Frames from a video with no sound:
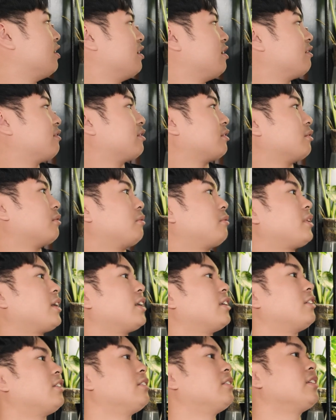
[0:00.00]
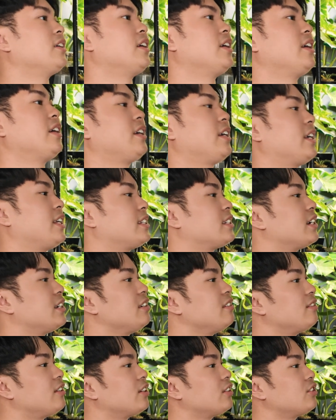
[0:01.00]
for a while. It's kind
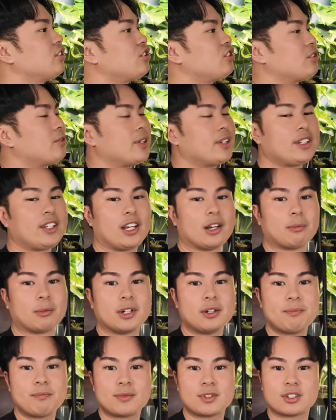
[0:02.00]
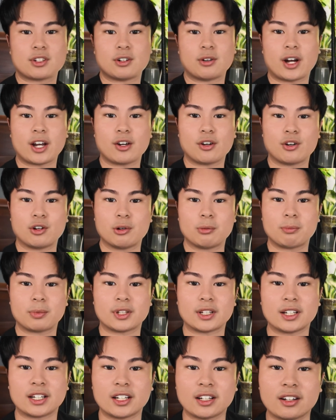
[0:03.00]
of hard to show on camera, so I hope
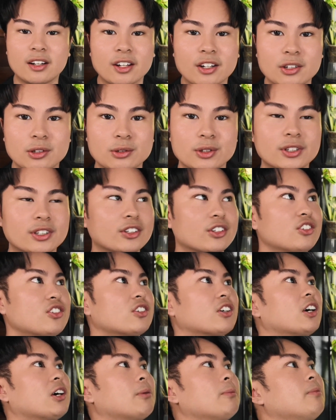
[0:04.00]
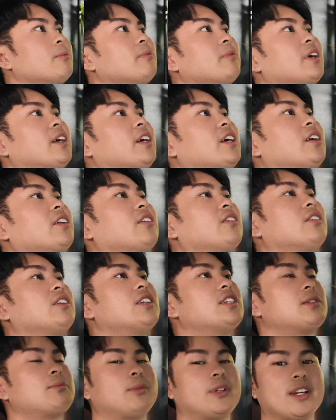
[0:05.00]
that I do a good job at
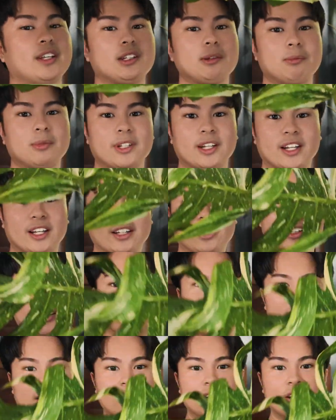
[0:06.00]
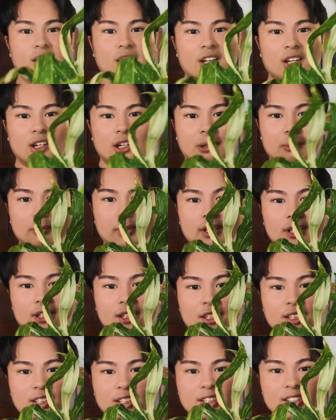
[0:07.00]
displaying the plant. But
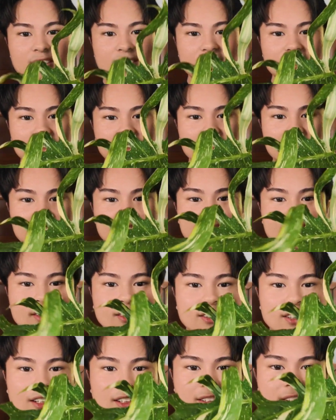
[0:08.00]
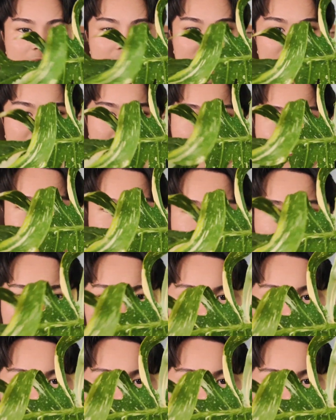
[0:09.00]
this, ta-da!